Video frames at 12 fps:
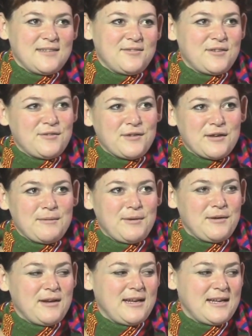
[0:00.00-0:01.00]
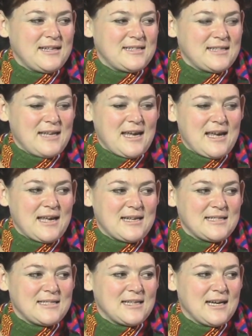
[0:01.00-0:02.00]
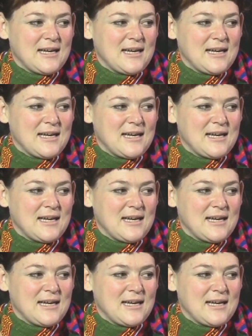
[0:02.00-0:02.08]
different communities, and